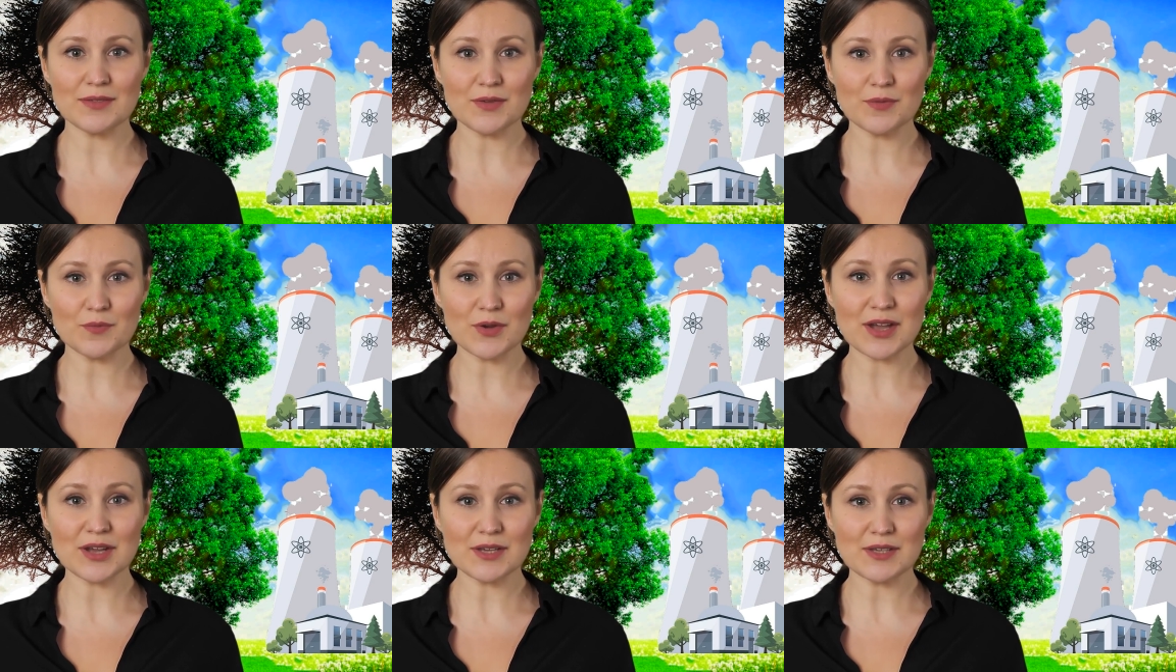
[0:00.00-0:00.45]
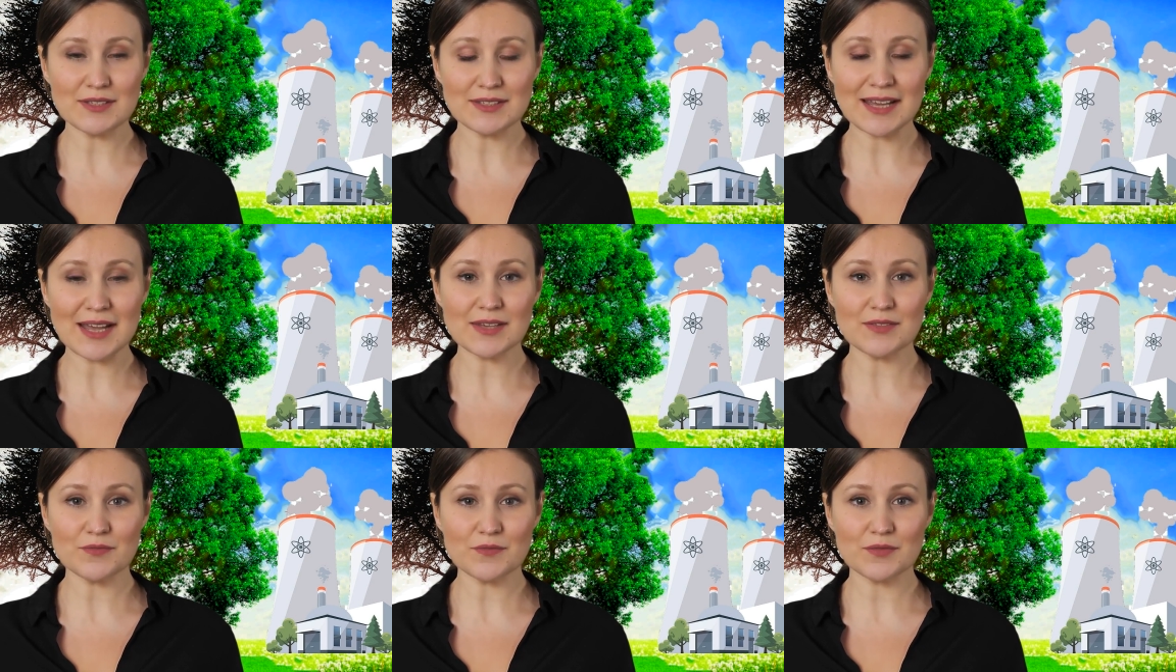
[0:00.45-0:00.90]
being a
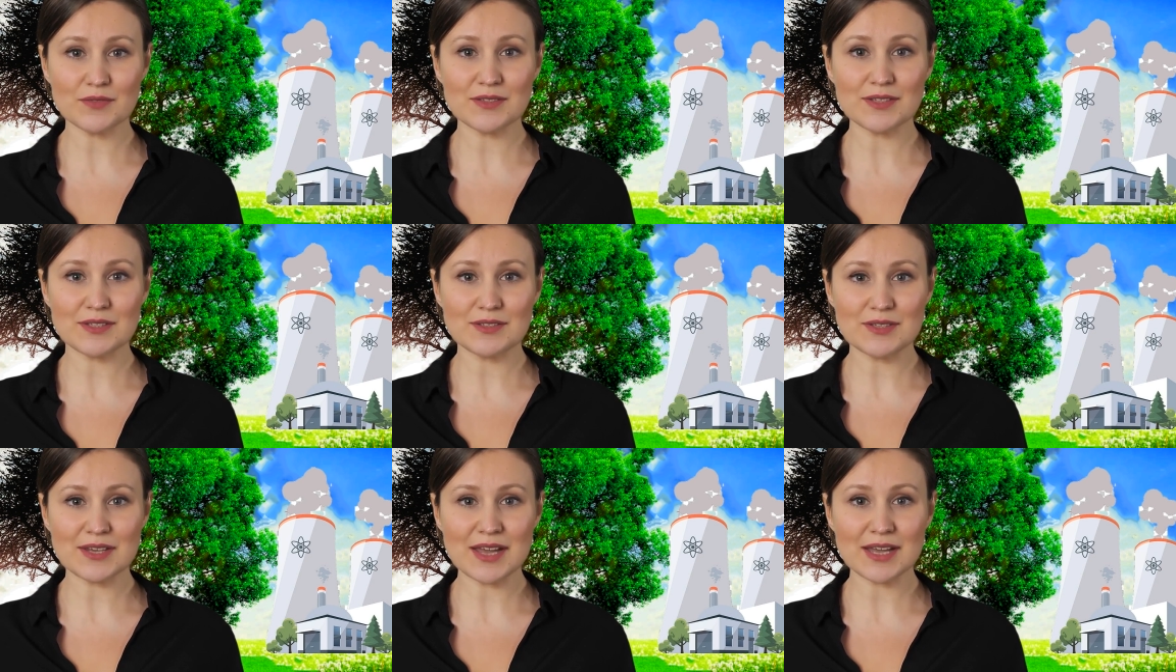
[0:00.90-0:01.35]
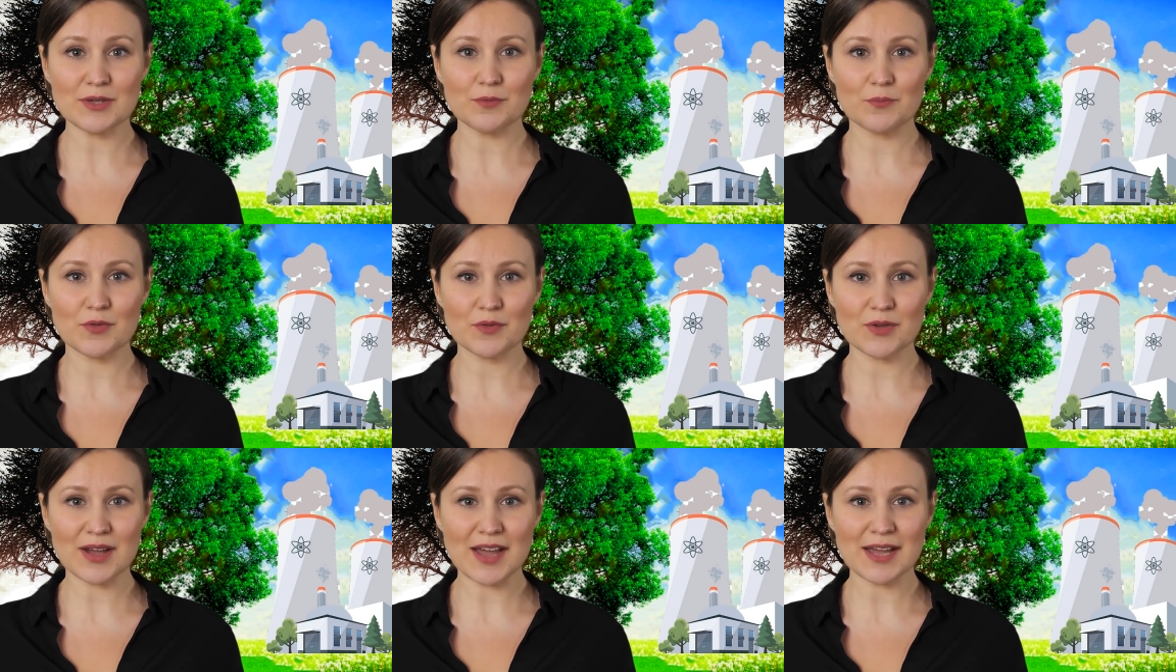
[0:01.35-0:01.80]
safe,
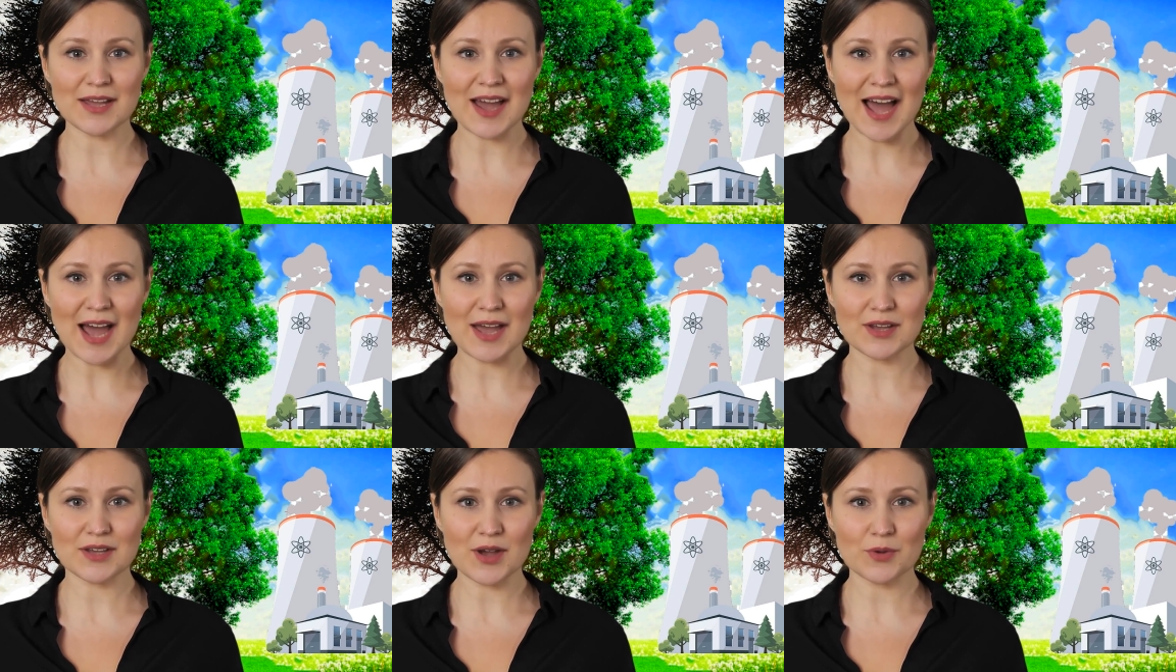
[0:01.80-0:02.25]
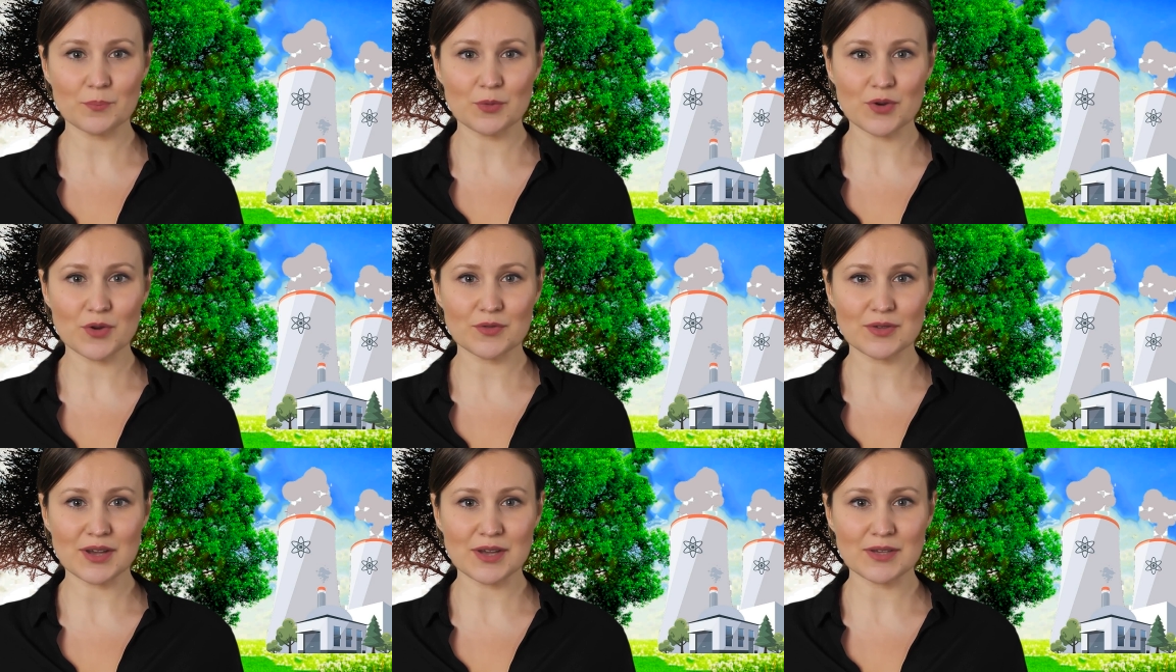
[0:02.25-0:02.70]
sustainable, and
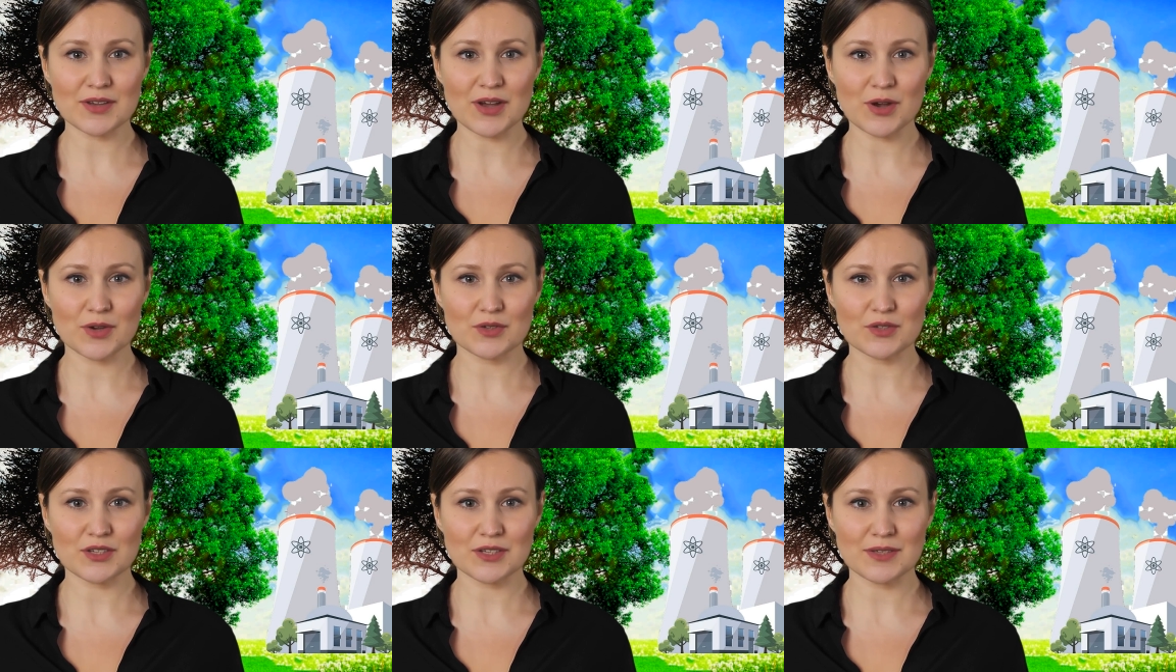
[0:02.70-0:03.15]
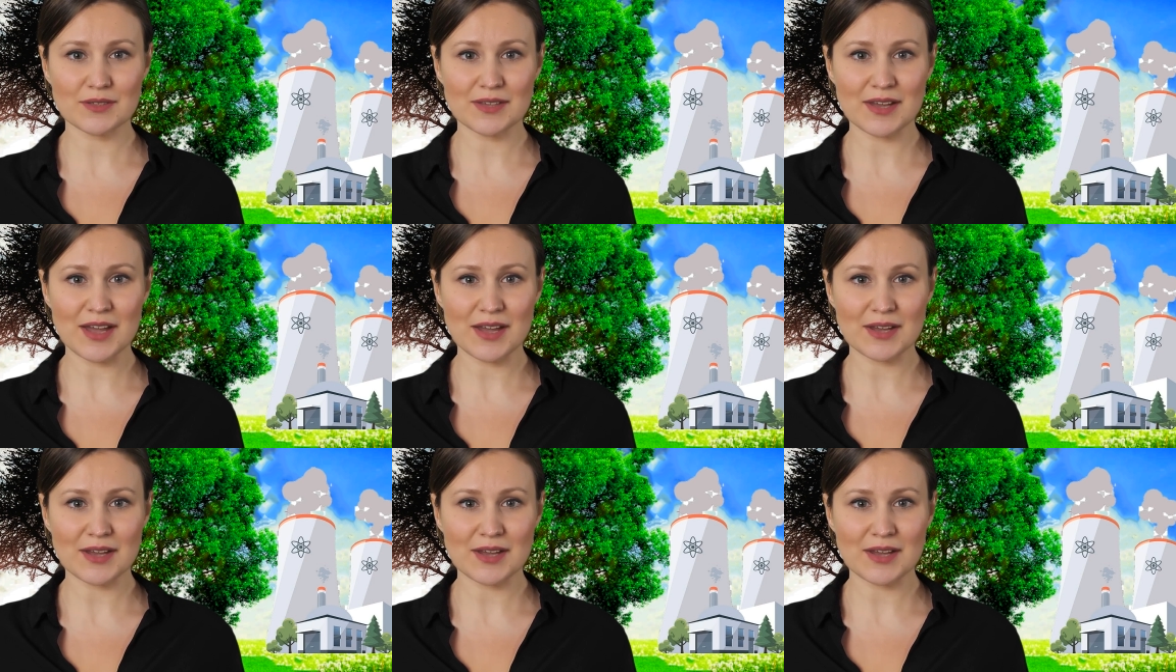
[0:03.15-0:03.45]
economical technology